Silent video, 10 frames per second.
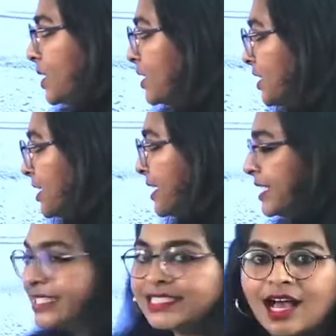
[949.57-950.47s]
Yeah.
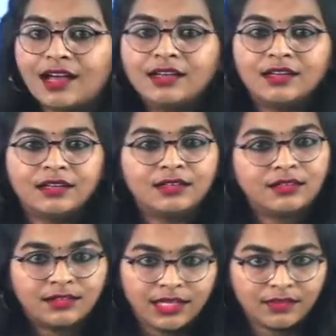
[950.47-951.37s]
Clear with the
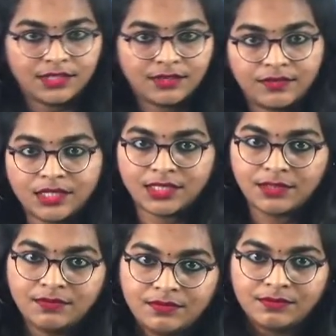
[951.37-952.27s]
freezing?
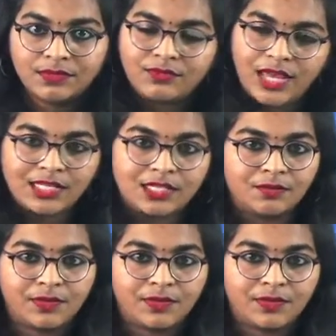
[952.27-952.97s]
Very simple, I'll just tell